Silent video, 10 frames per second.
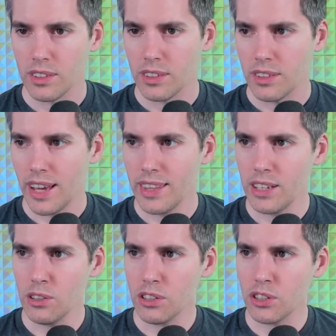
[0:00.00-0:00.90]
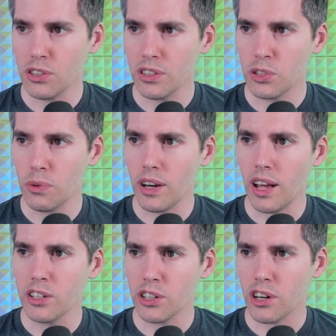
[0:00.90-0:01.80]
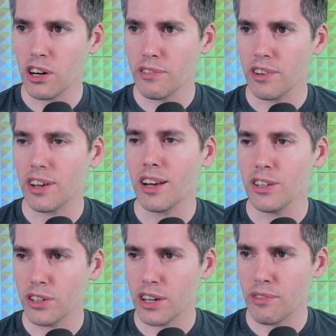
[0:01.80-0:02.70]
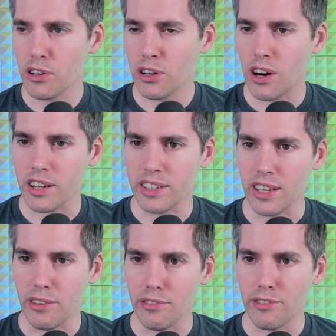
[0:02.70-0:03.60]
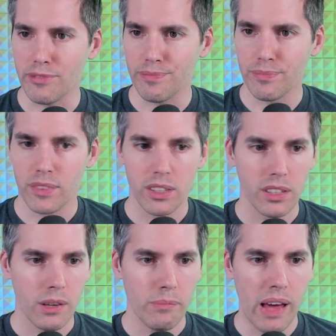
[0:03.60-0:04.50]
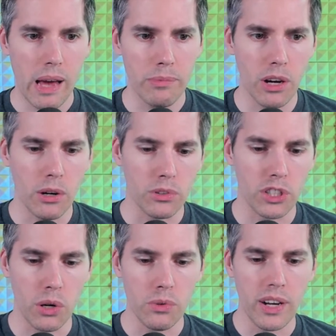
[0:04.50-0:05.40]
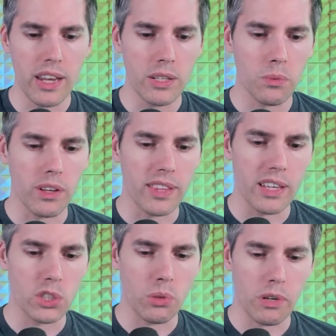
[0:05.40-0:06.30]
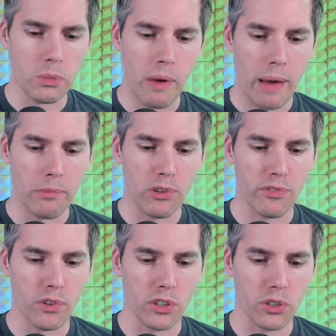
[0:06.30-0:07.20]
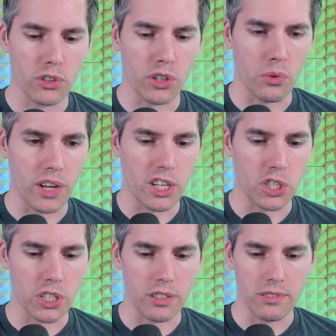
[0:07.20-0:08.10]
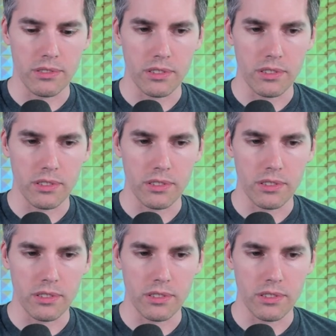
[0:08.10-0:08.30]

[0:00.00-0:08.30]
And then you can turn it to an undercover crocodile. Pabno, donate 1. Thank you so much, Pabno, for your donation.